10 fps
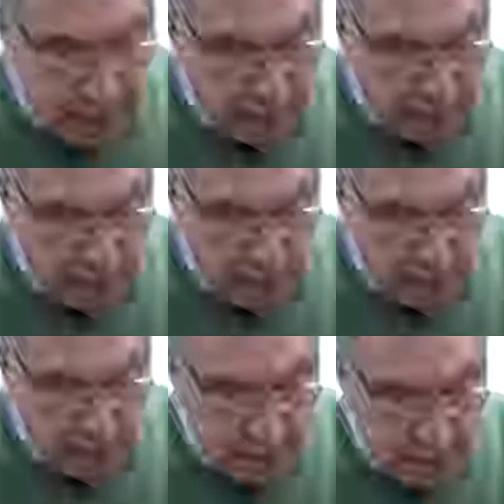the
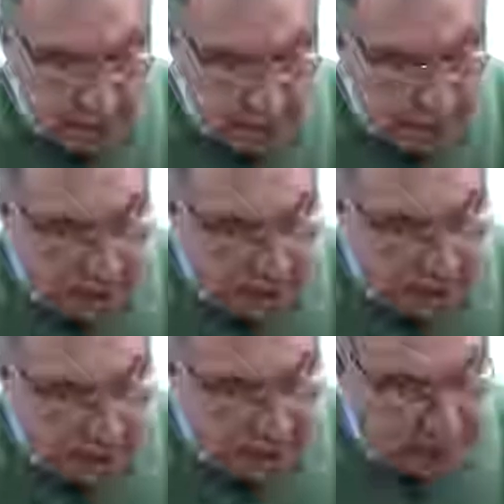murderer started
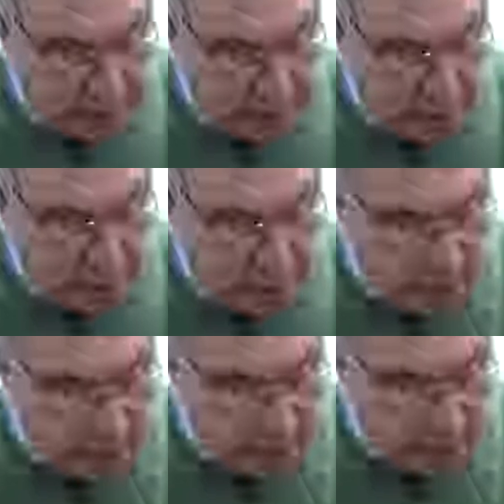hearing louder
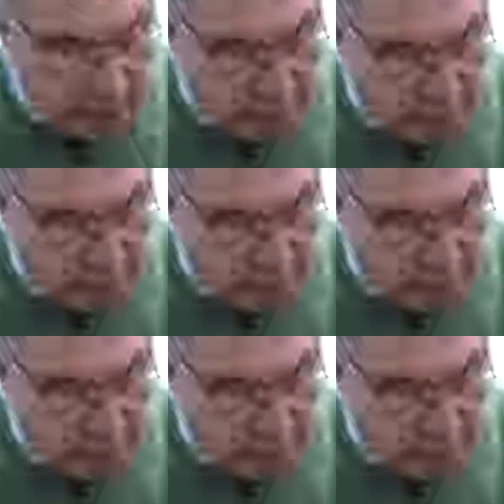and louder